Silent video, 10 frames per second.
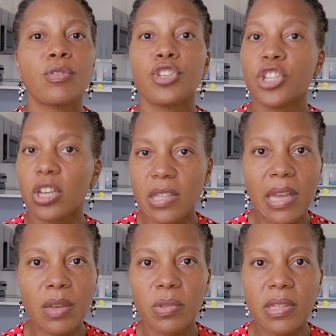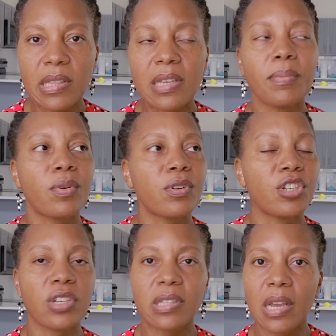Just like with sleep or
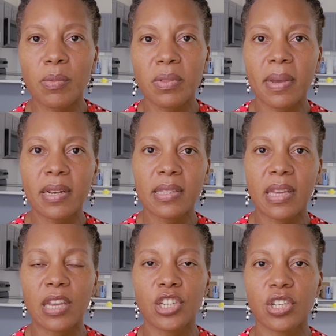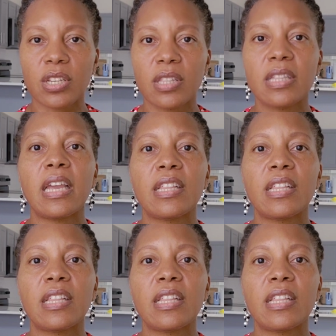just like with meditation,